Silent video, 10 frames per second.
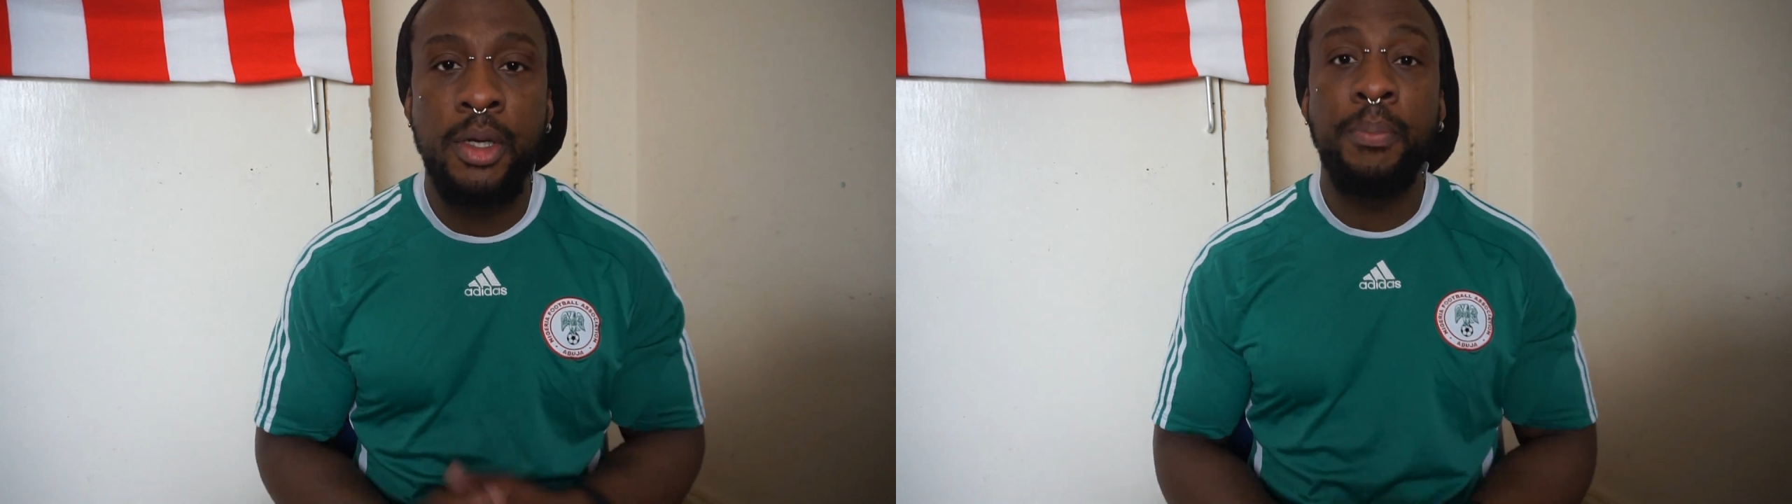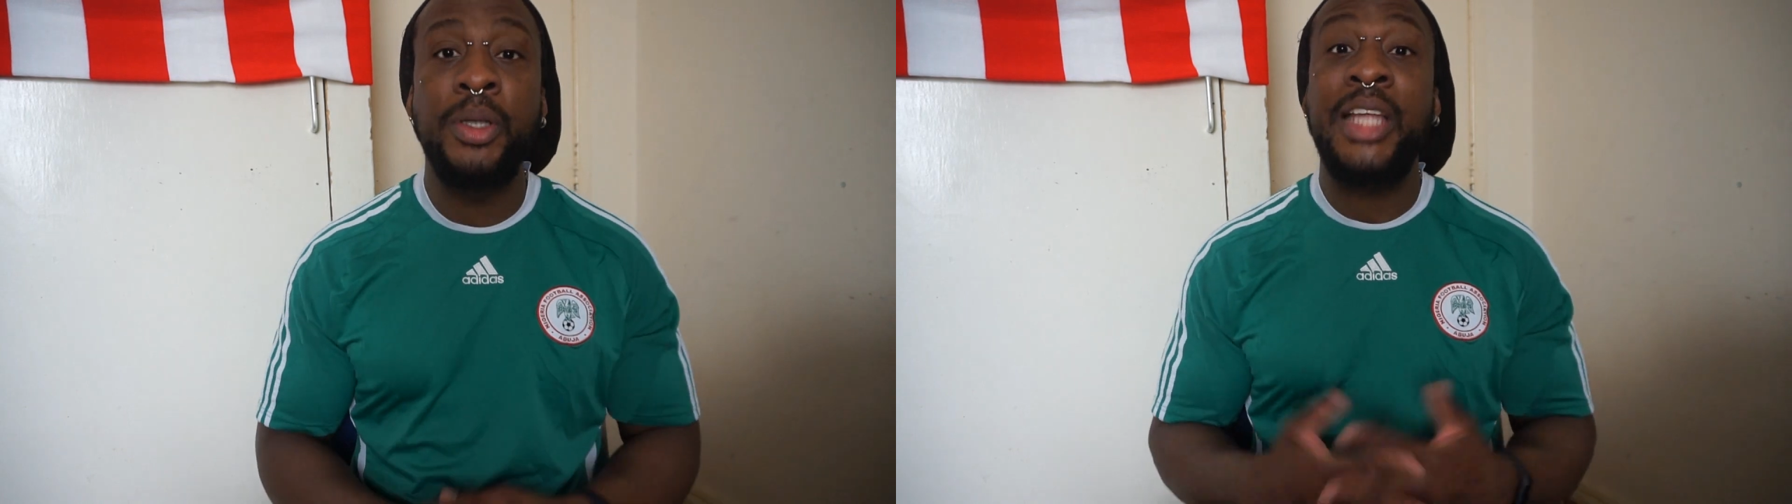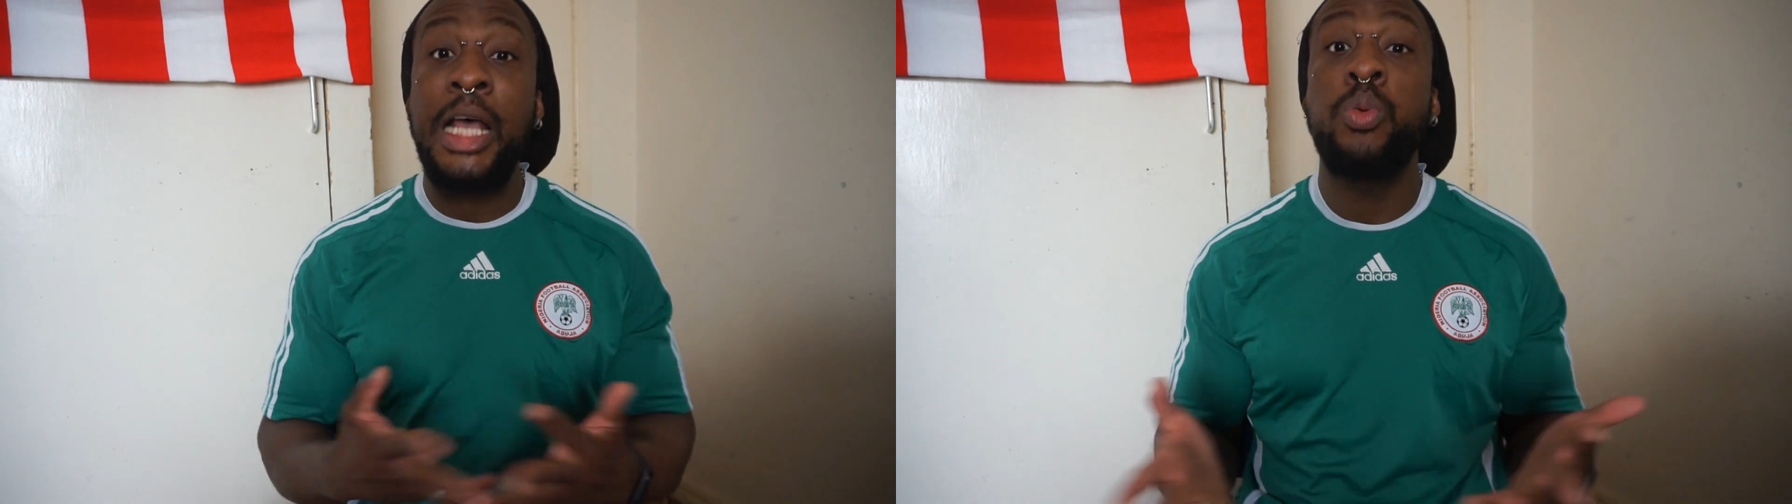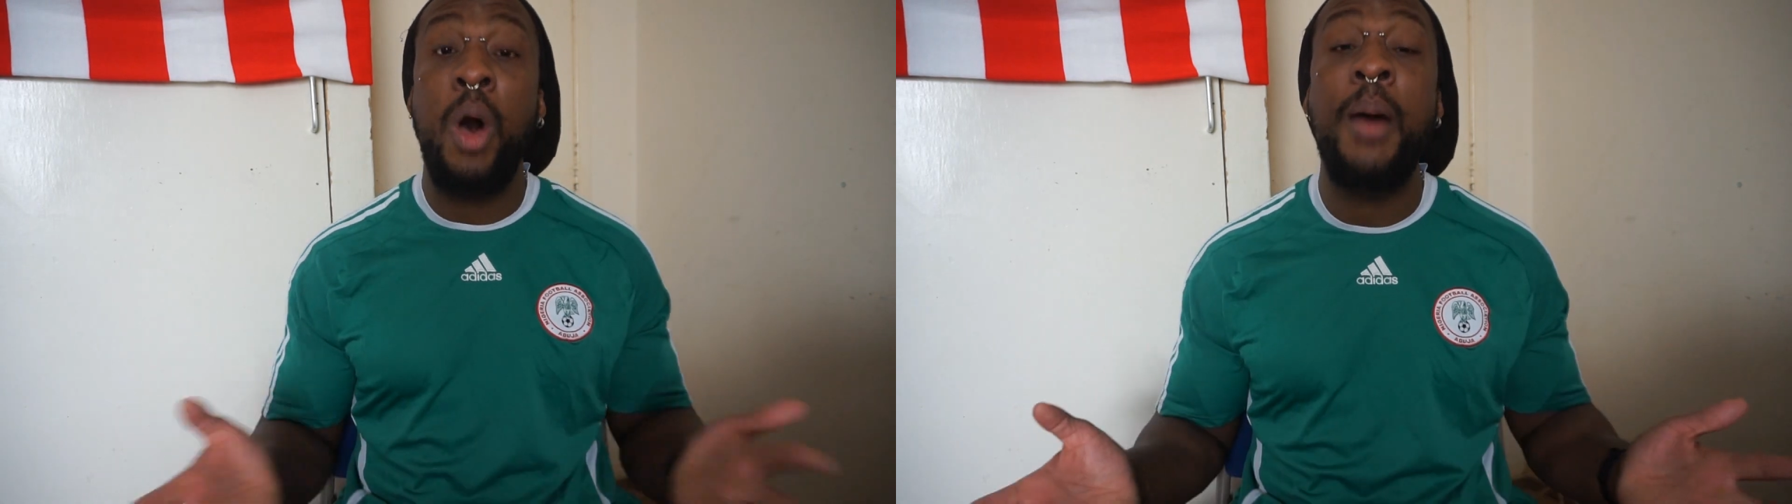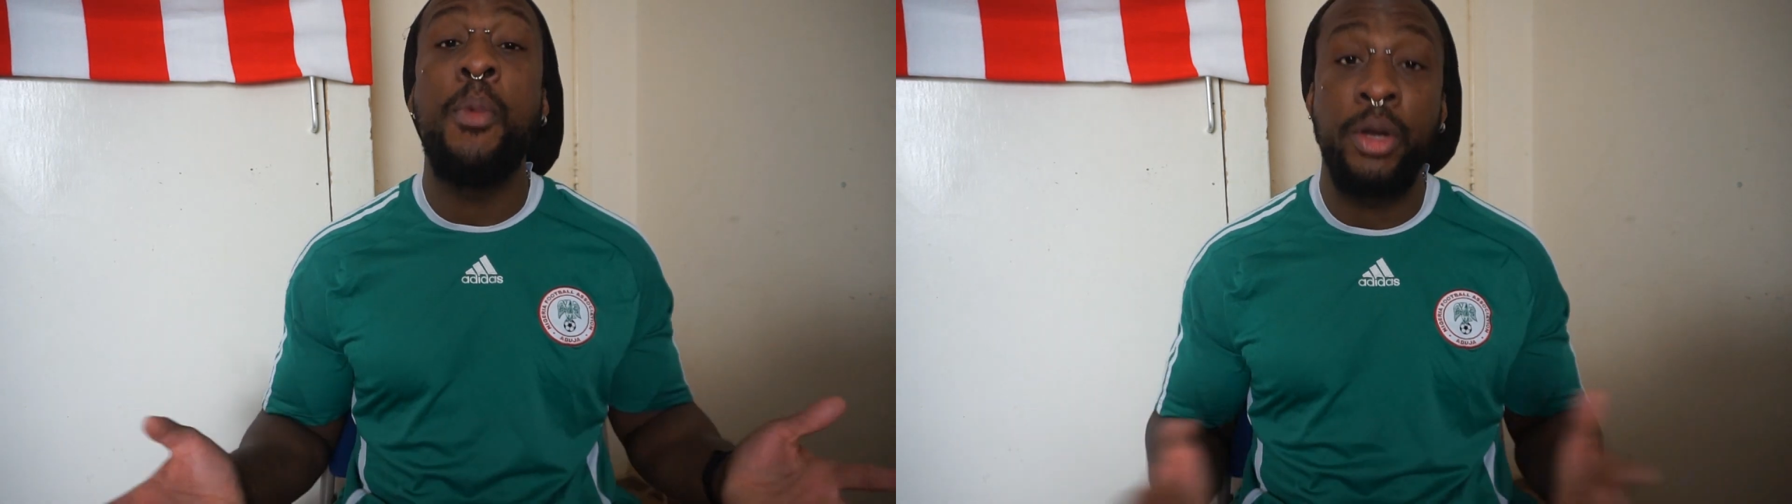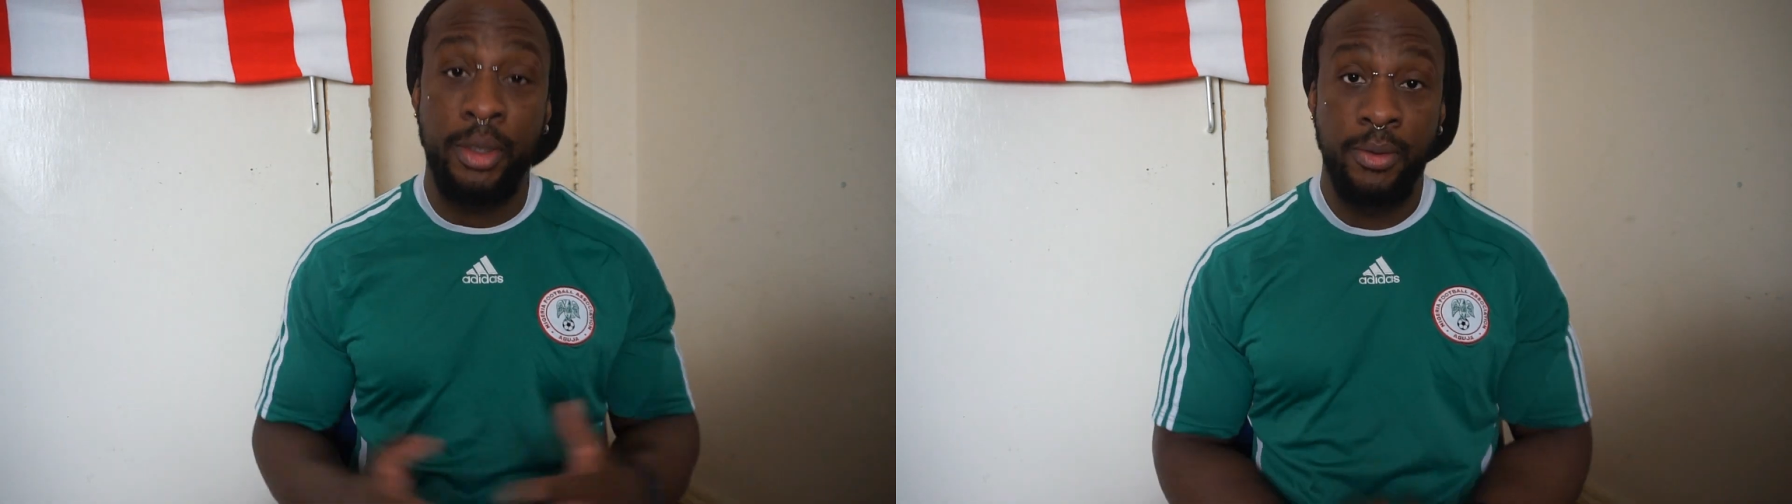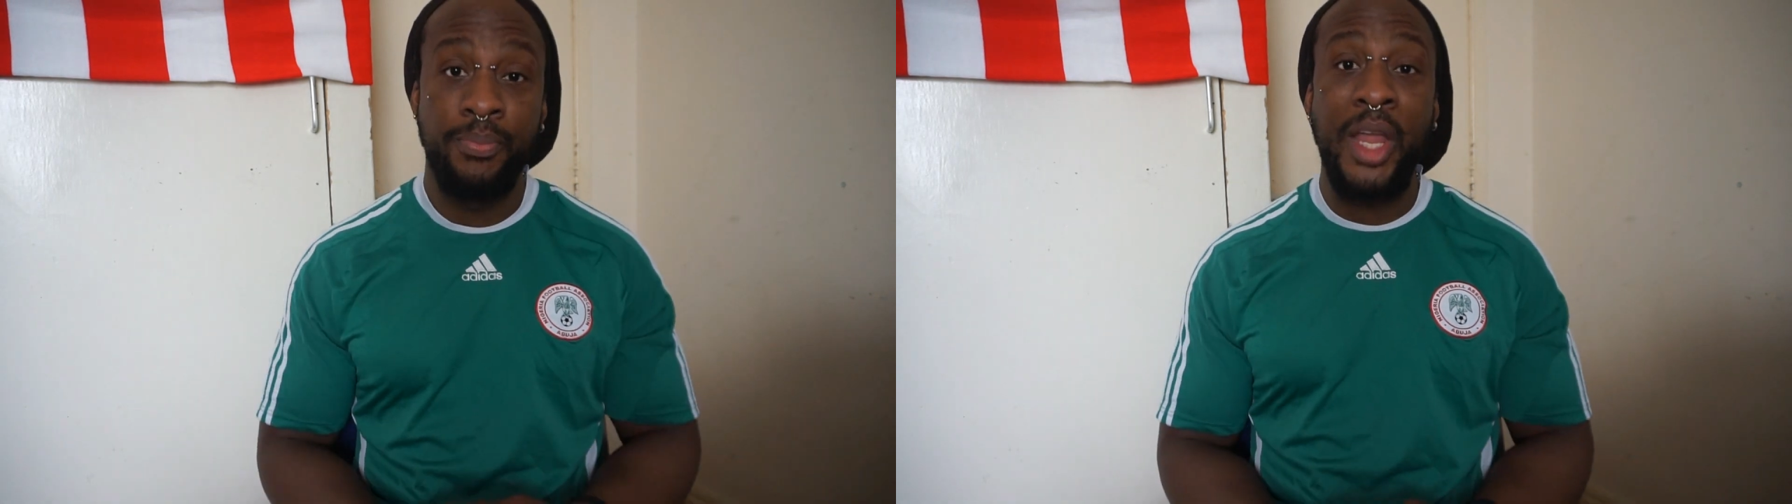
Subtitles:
Because that's what I'm on